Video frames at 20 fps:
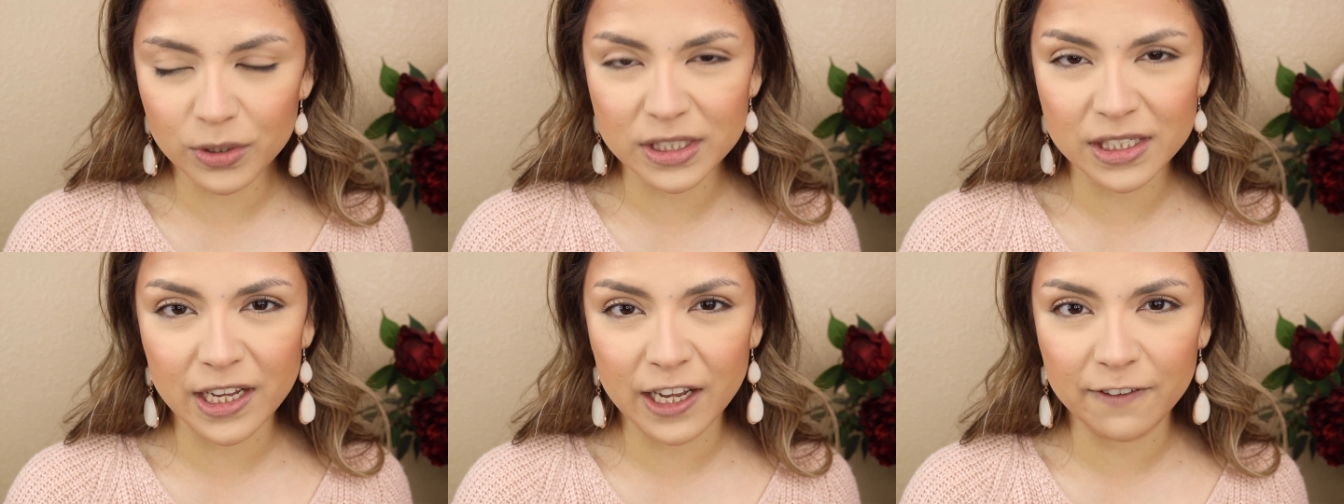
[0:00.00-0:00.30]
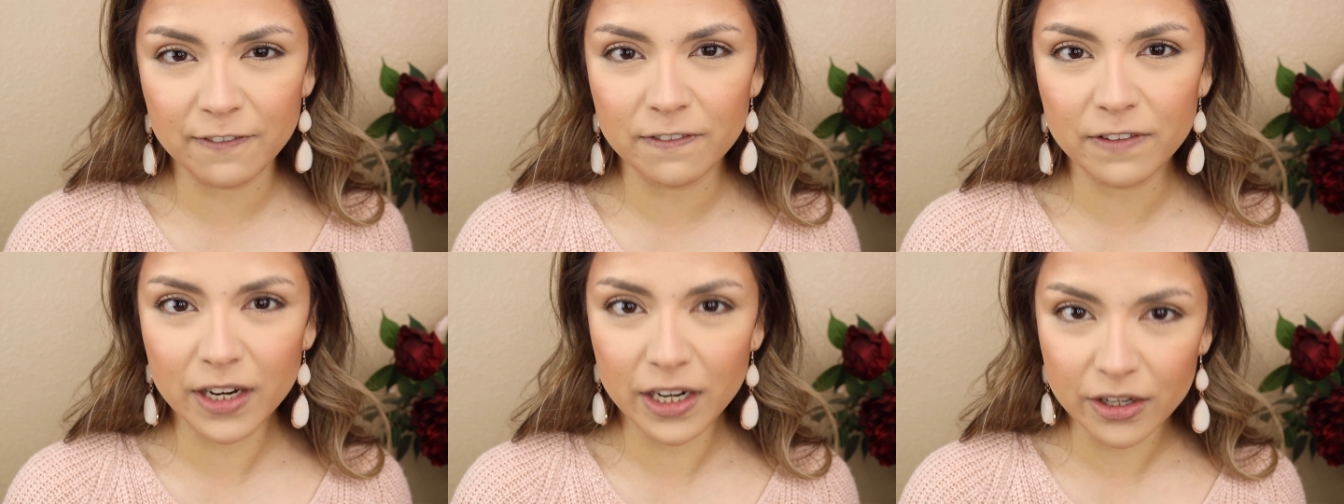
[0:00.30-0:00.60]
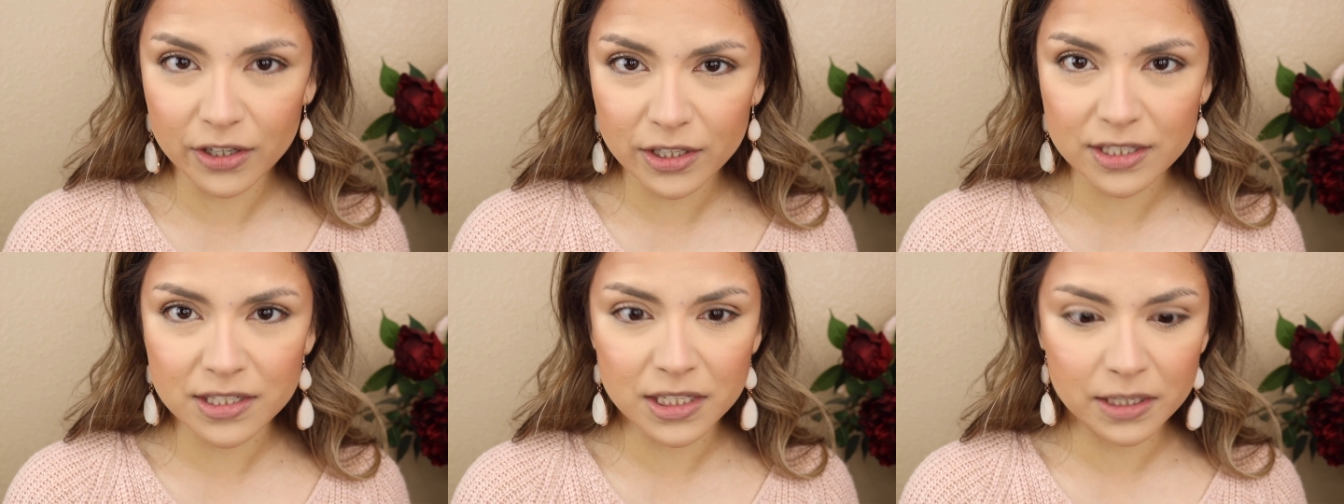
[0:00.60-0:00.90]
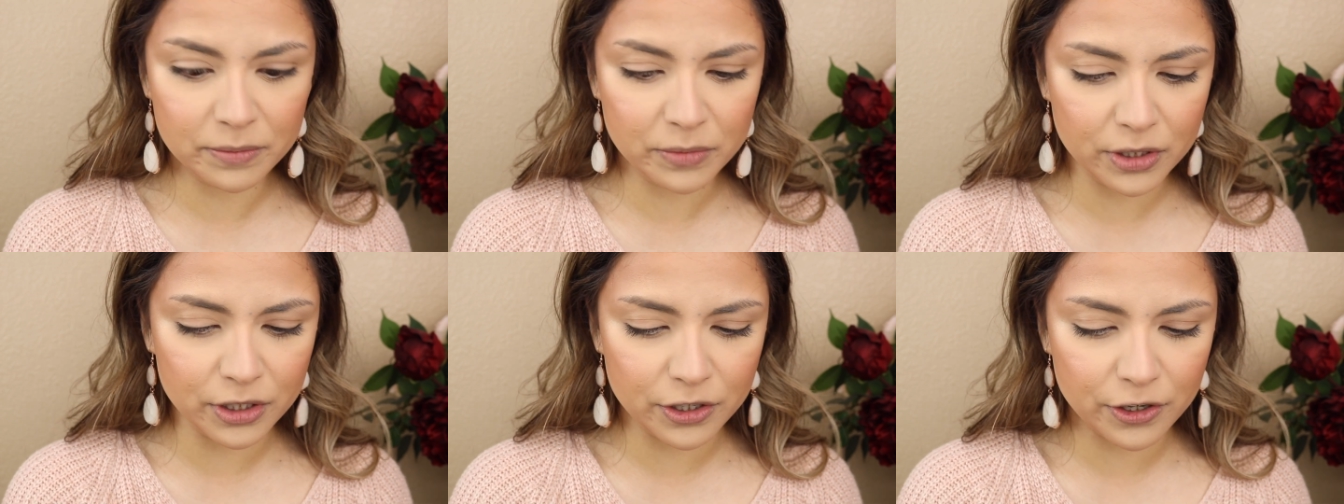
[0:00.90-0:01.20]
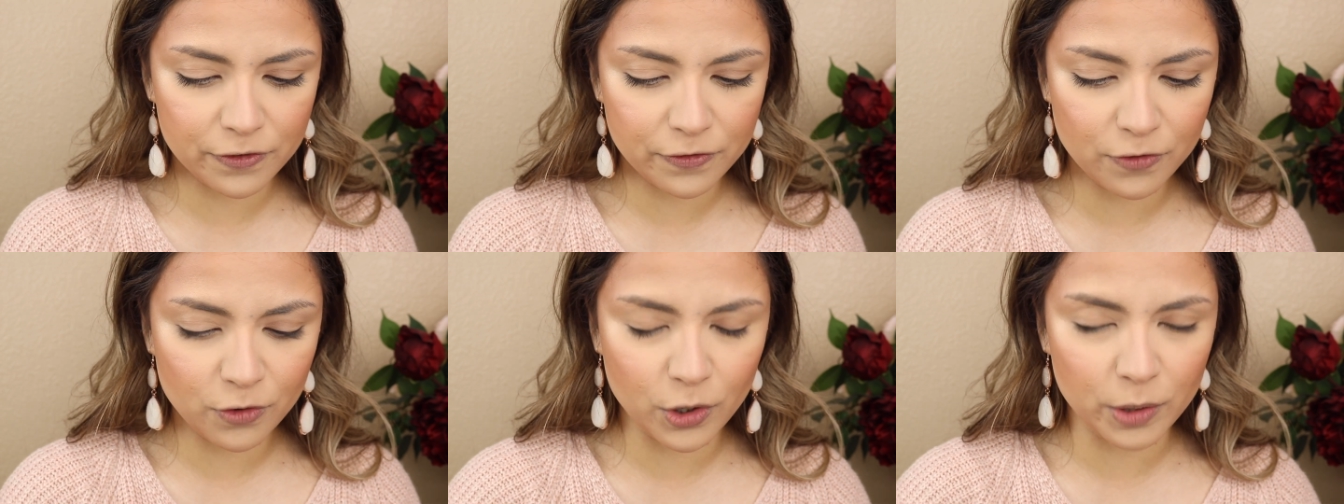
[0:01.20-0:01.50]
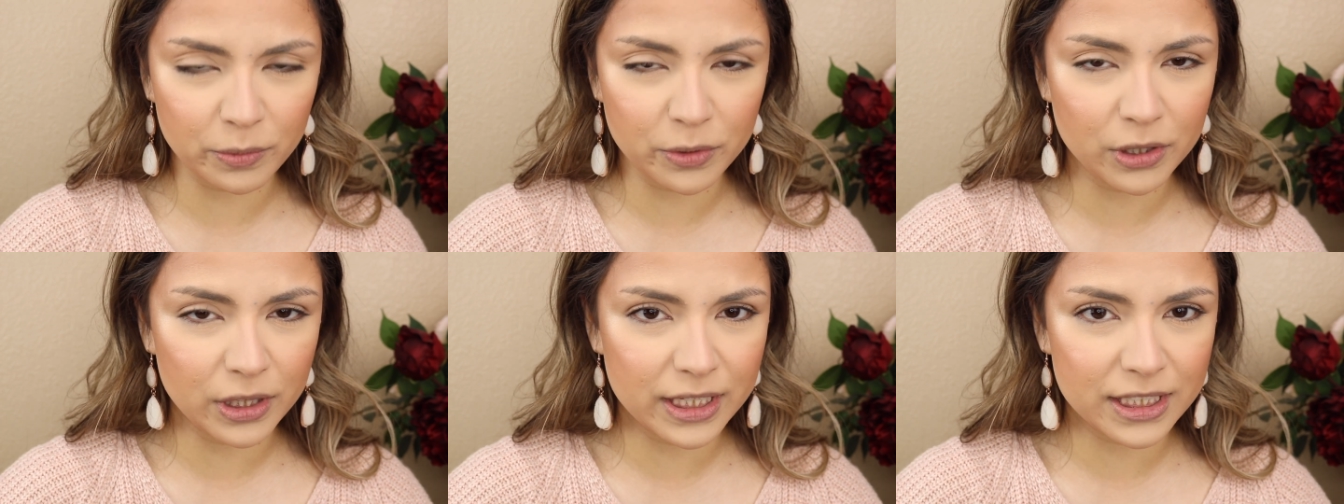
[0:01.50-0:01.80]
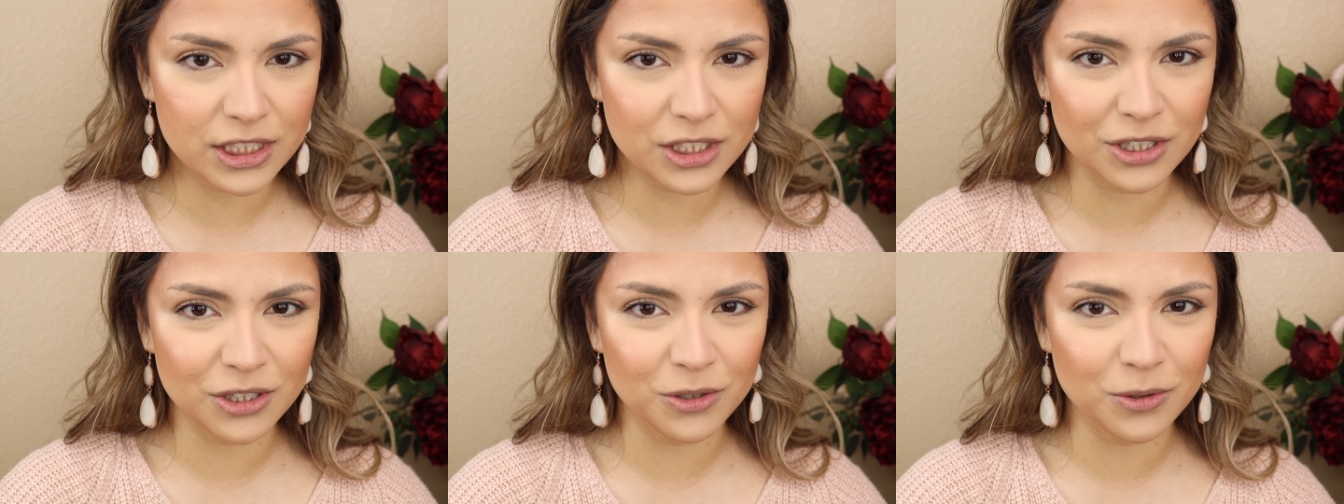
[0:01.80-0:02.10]
was a very similar
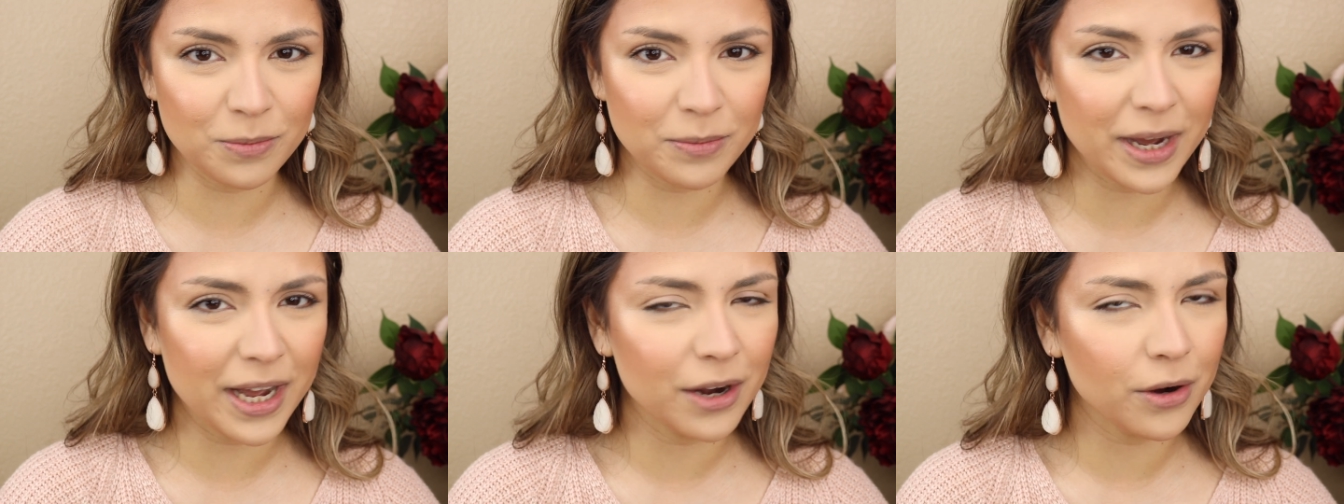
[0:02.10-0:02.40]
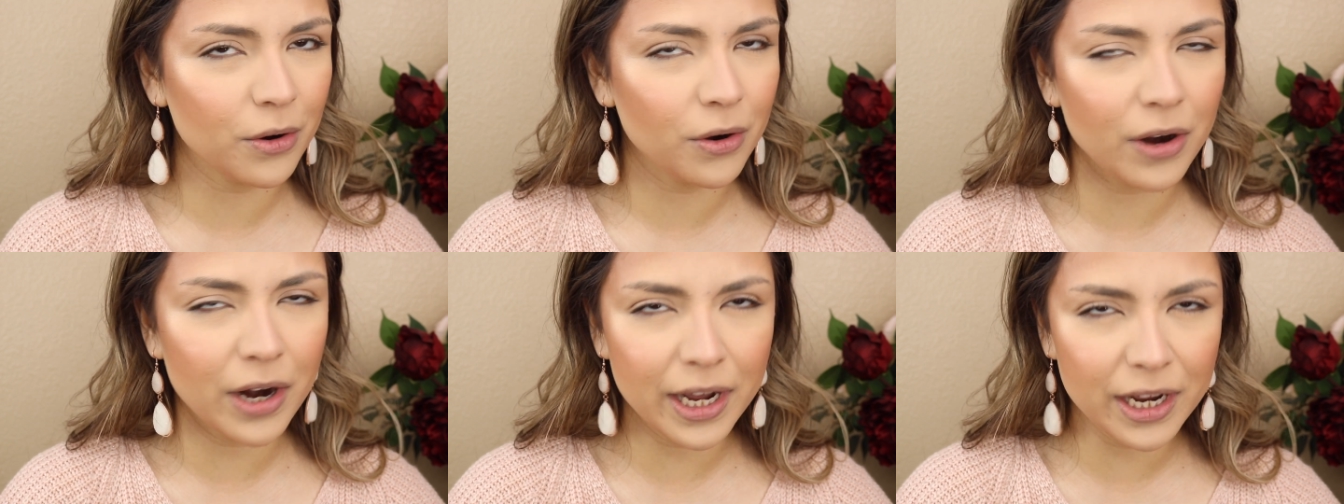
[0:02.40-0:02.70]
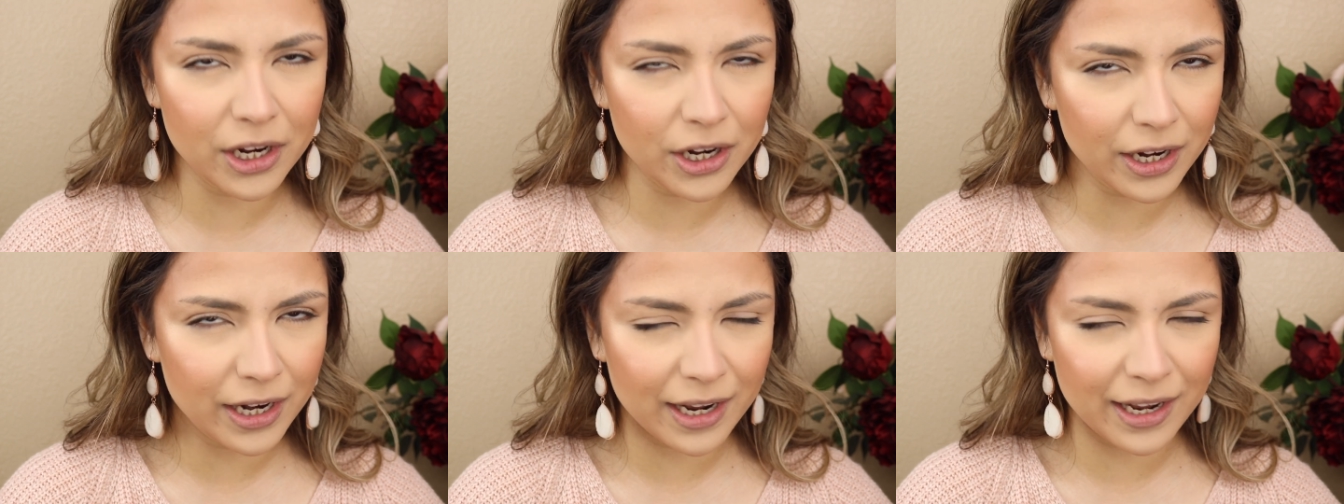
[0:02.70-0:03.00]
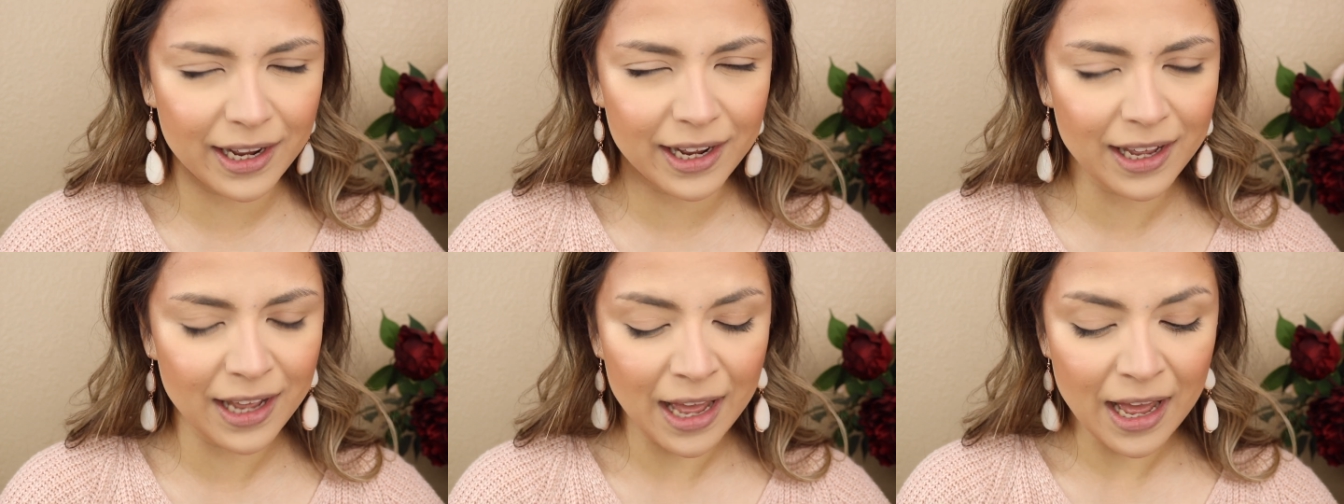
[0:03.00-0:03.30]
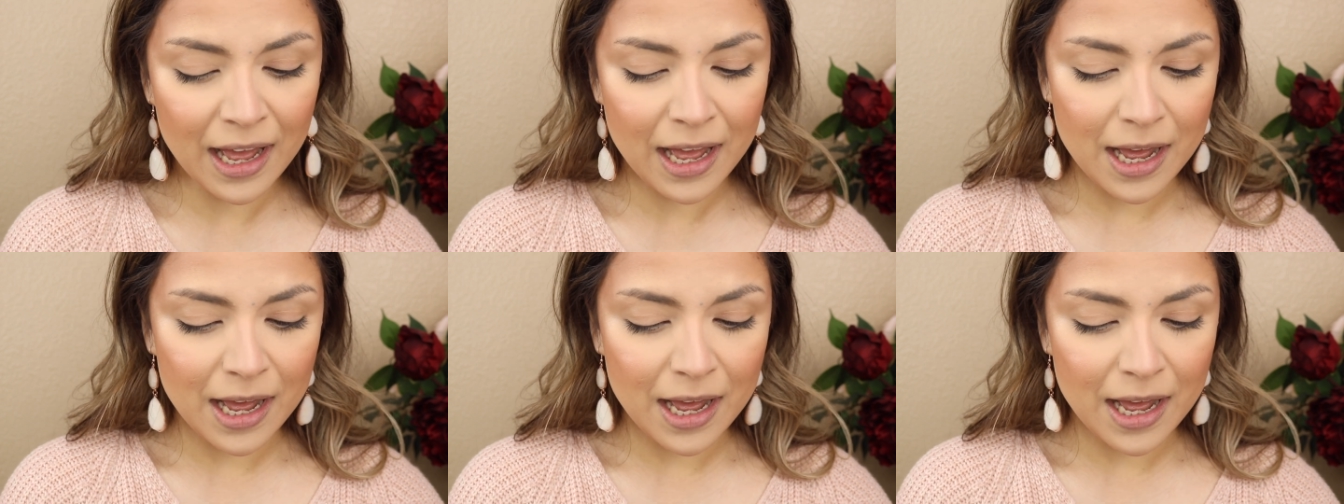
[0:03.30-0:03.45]
formula to my Ride or Die,